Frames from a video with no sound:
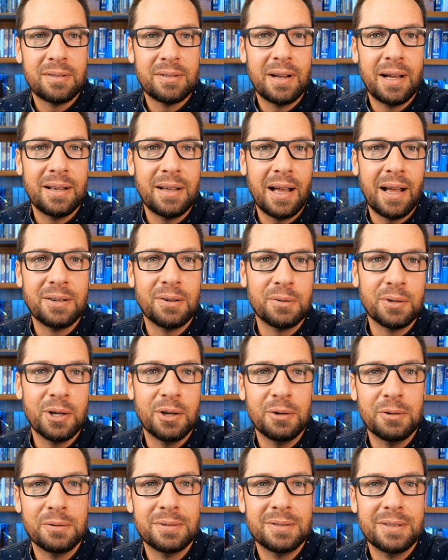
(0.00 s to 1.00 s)
I don't
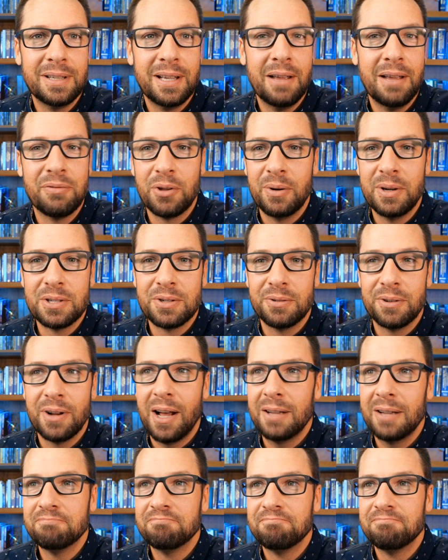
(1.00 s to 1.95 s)
know if there is or not.